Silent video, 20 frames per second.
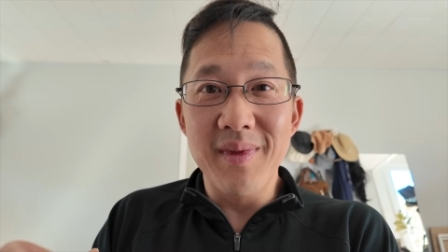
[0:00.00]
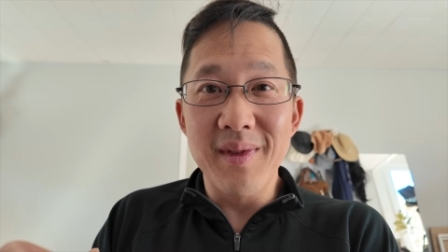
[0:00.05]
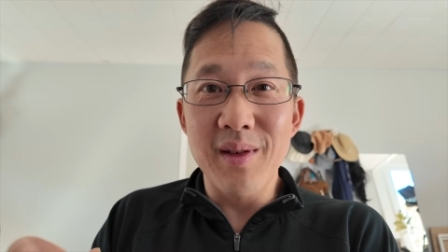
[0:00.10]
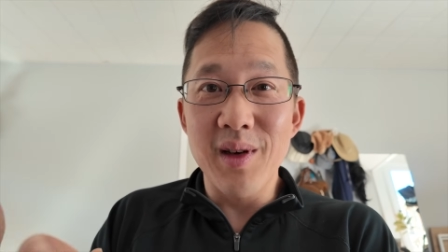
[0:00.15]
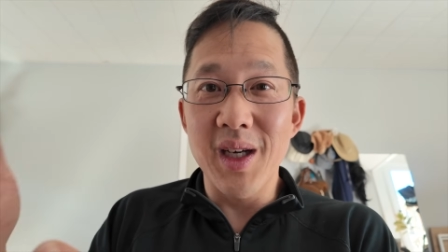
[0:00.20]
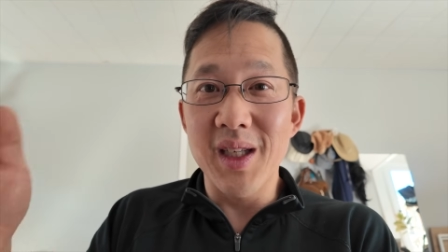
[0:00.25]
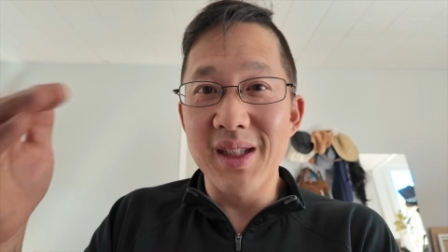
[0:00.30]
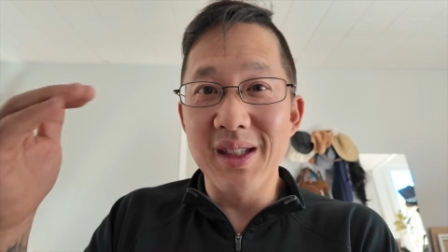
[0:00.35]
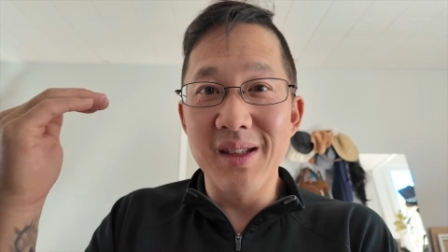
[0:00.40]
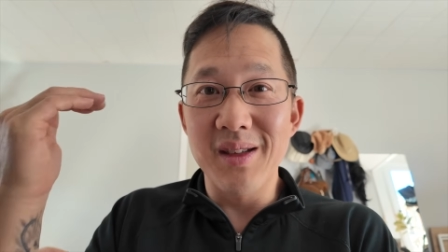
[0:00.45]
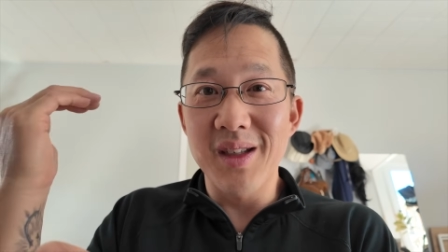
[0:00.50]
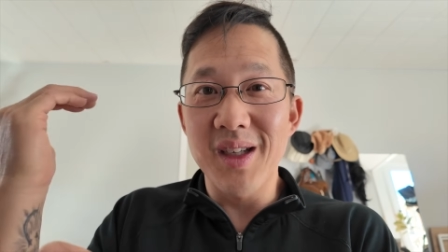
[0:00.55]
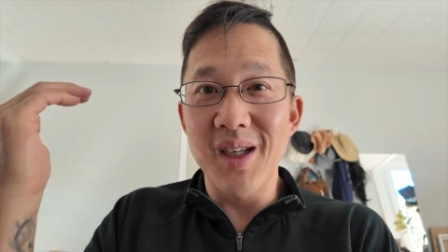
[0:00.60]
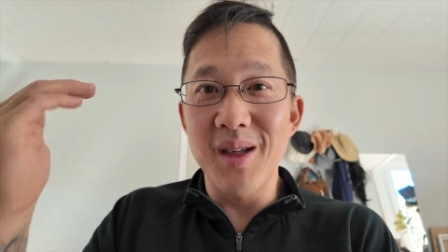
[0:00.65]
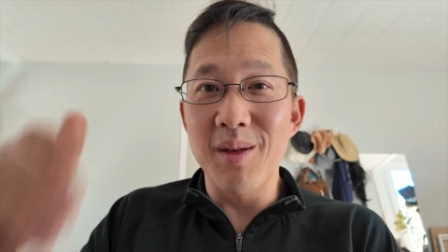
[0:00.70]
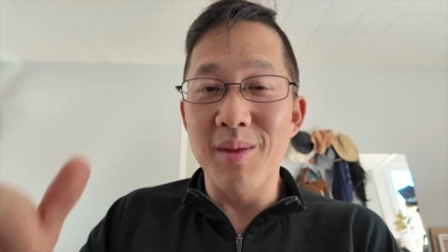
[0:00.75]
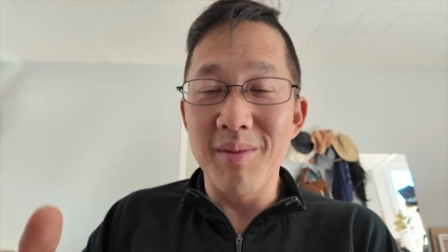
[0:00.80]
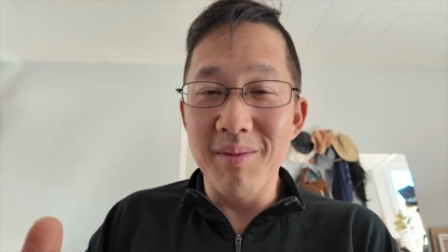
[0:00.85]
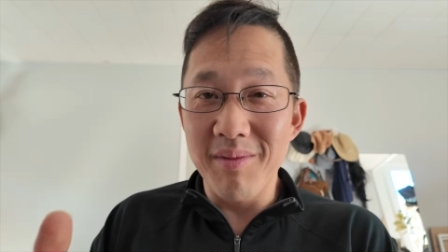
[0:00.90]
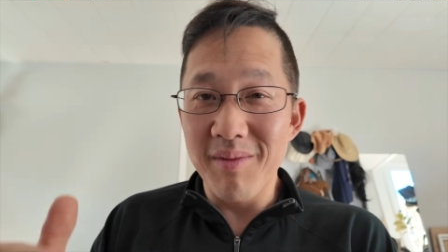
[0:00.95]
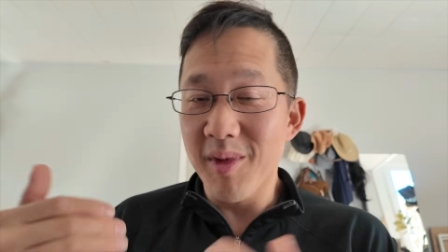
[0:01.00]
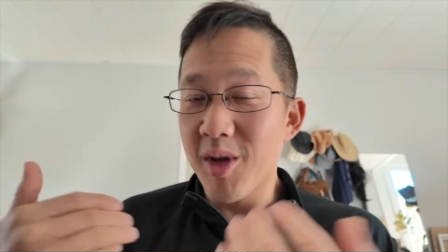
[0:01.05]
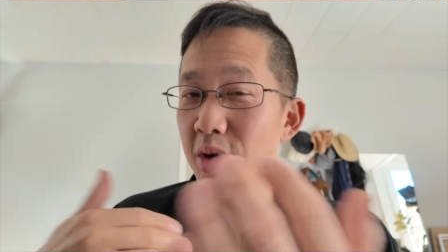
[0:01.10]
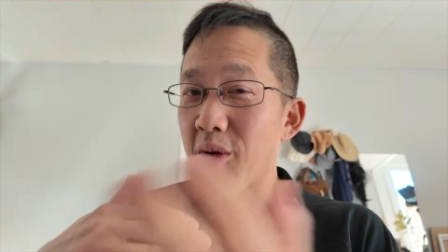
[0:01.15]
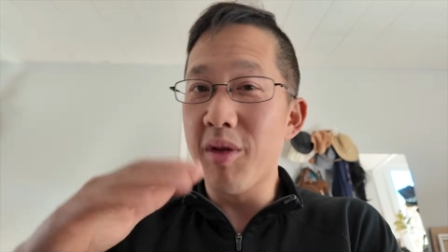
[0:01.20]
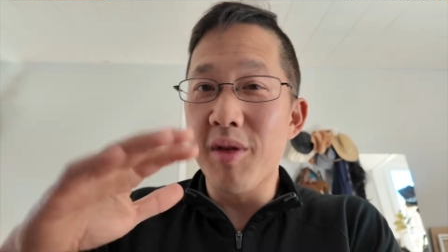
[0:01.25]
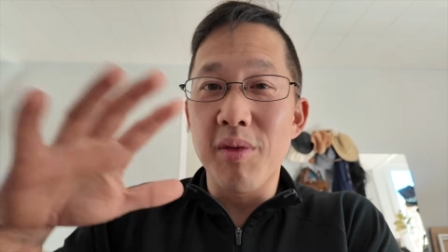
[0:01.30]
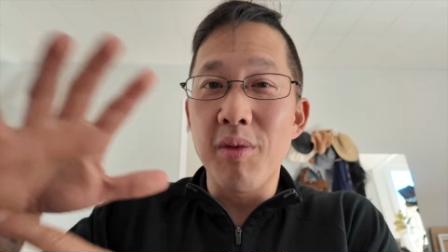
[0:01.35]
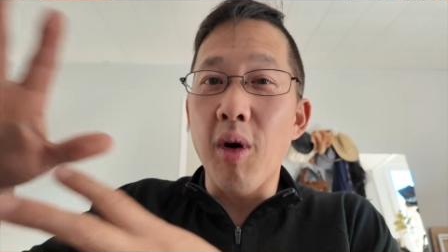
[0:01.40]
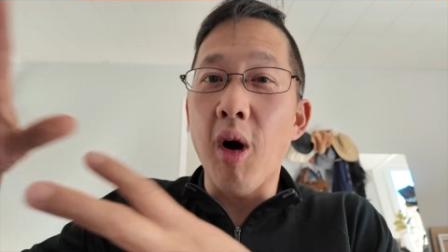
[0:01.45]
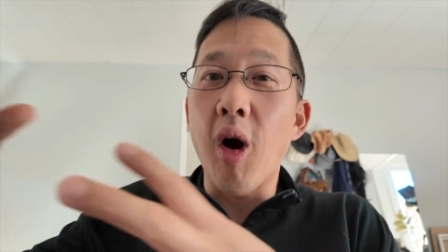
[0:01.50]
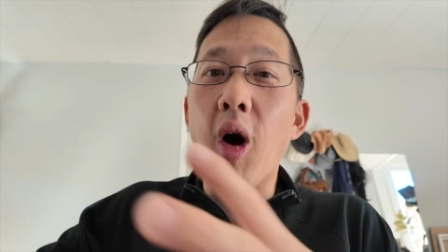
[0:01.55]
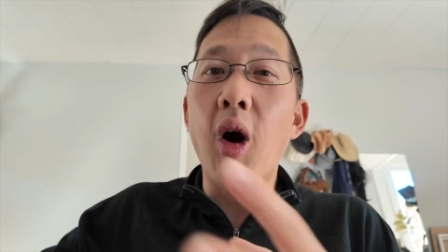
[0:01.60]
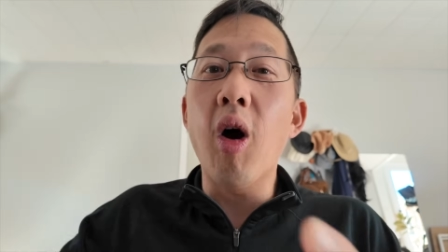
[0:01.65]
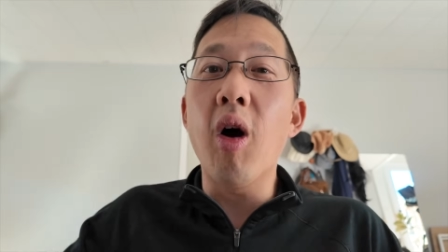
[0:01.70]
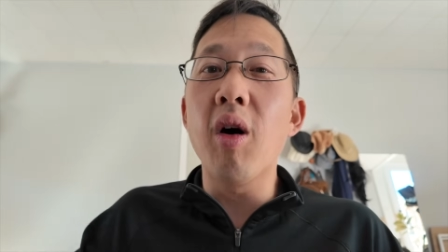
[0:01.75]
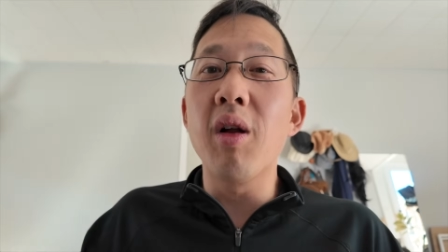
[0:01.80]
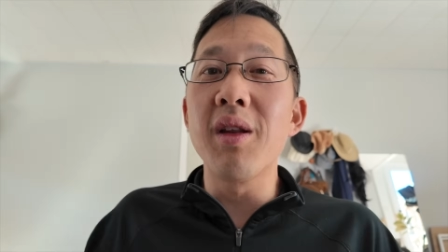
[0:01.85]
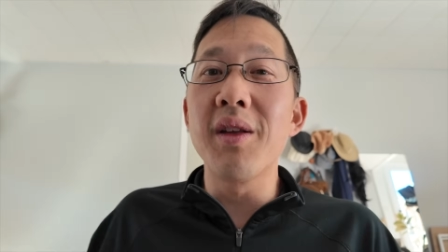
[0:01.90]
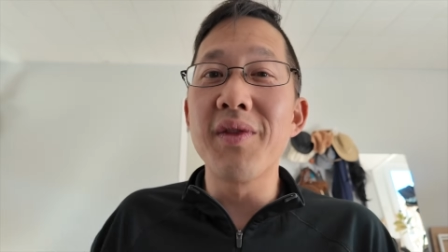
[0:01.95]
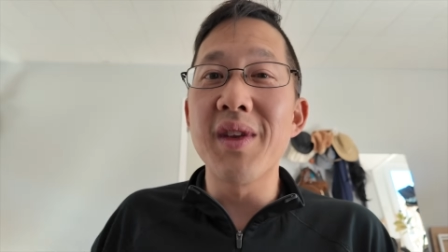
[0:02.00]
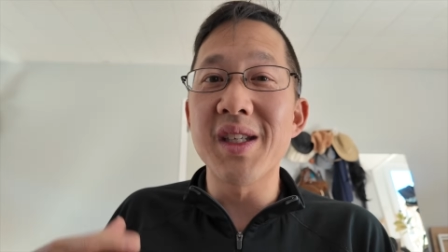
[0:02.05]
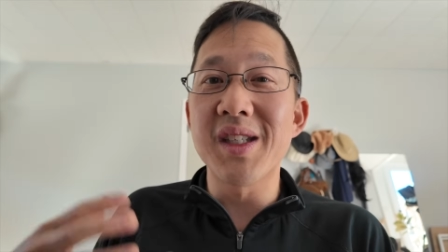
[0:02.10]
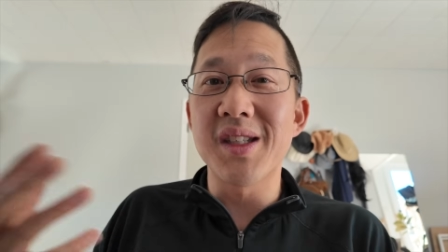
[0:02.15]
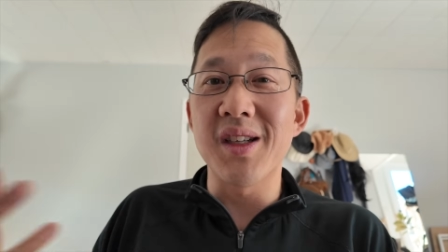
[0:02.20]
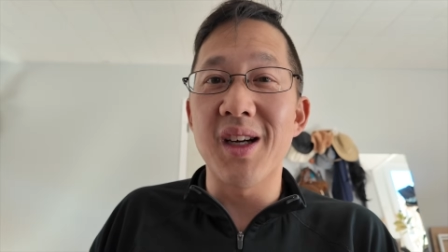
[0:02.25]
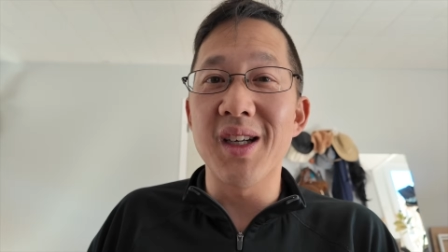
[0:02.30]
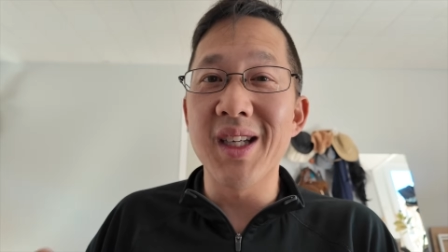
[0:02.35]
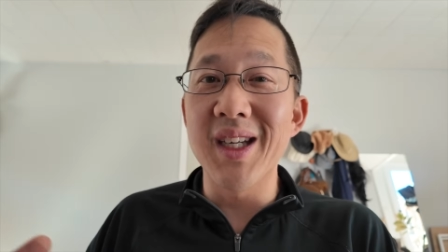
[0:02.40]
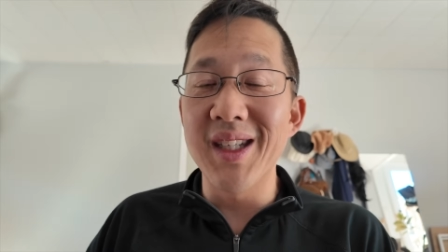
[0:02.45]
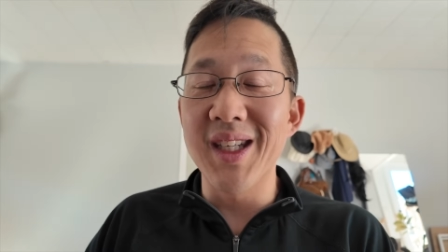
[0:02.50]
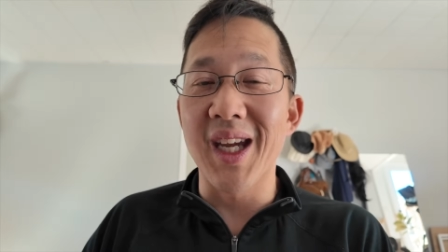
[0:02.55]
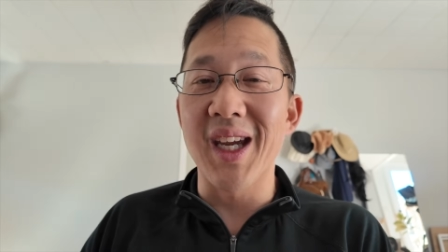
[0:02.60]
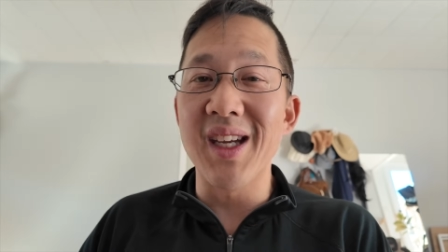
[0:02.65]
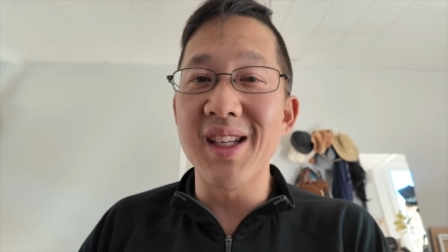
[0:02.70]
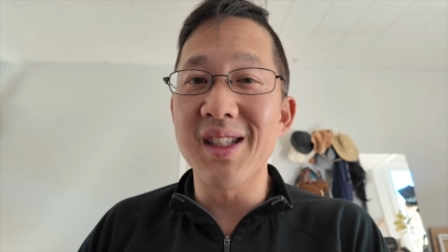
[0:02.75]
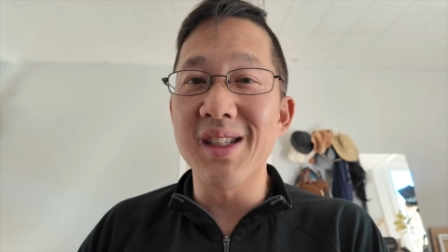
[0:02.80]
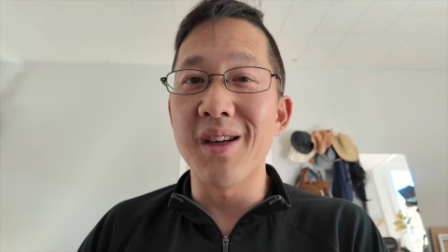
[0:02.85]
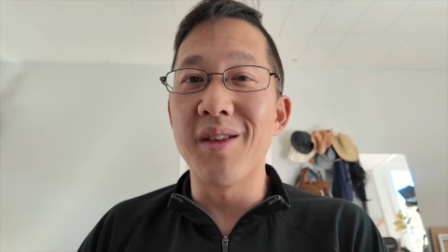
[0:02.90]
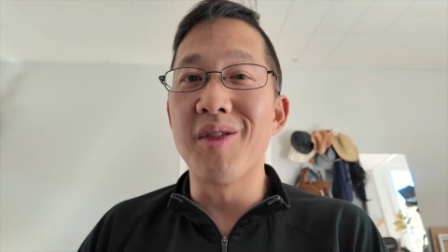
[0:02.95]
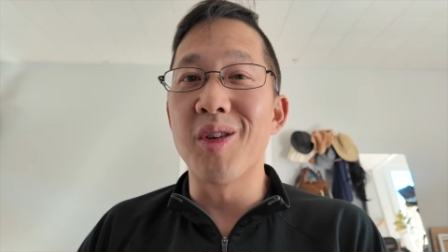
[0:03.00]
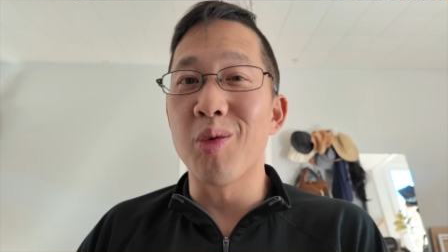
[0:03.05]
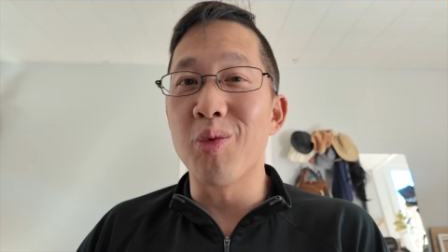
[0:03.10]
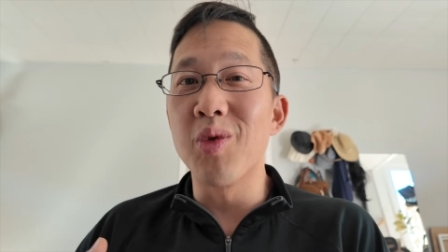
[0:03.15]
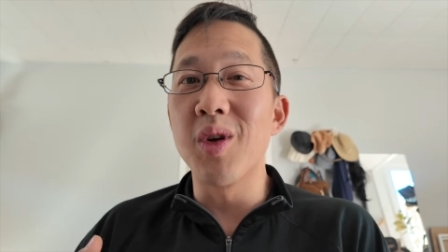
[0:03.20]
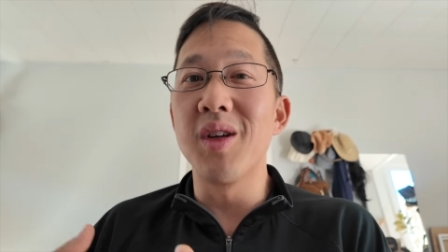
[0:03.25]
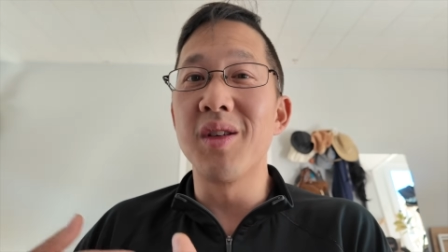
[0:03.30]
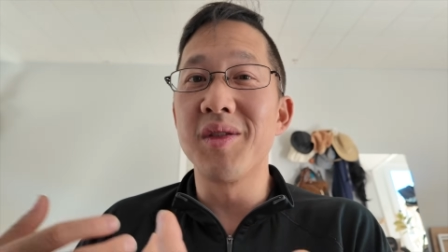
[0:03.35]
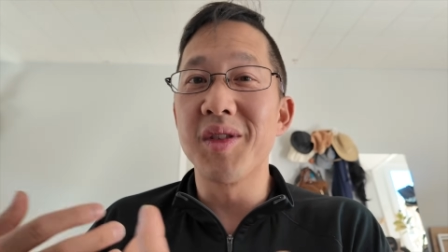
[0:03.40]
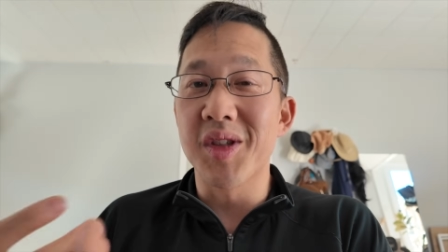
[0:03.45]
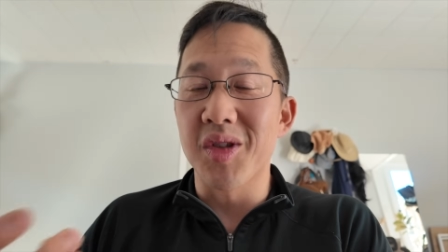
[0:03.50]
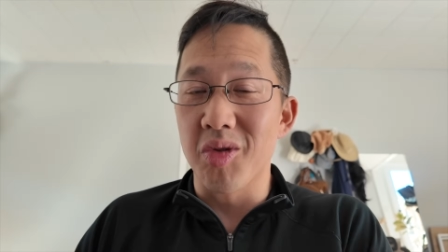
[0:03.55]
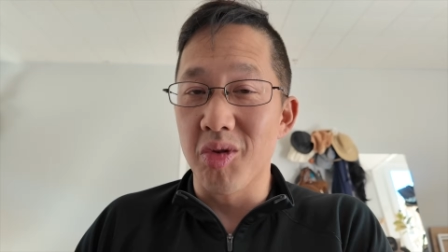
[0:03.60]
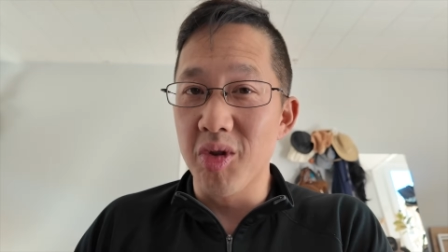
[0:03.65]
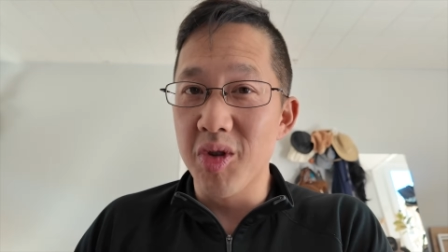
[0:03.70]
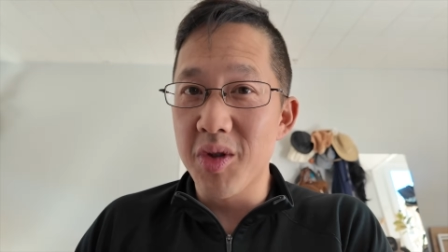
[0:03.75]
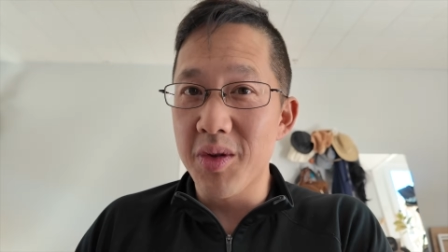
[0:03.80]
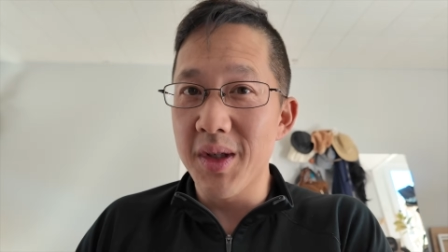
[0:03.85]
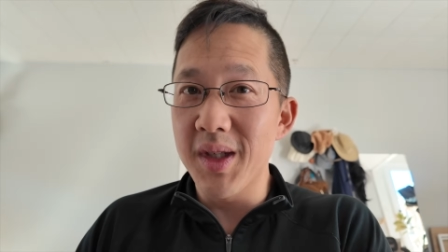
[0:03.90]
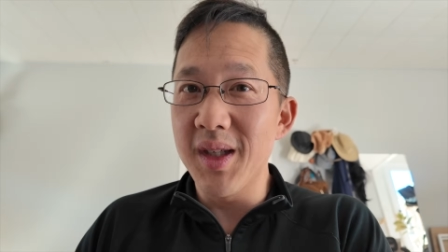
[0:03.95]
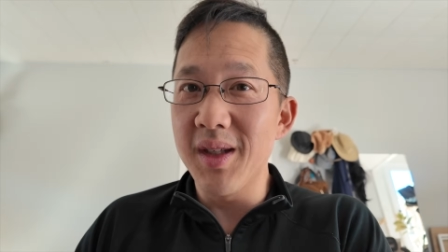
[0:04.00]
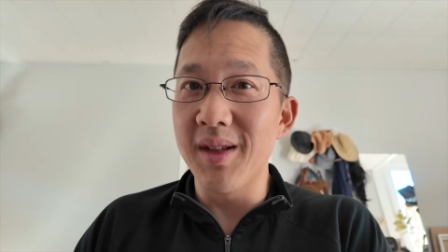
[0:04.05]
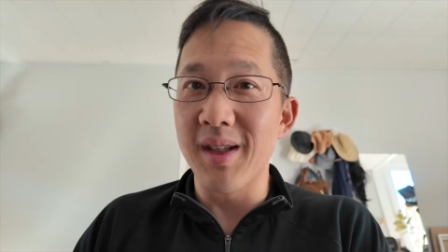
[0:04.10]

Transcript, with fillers: All right. Still going to go through all of the song and dance of a real surgery.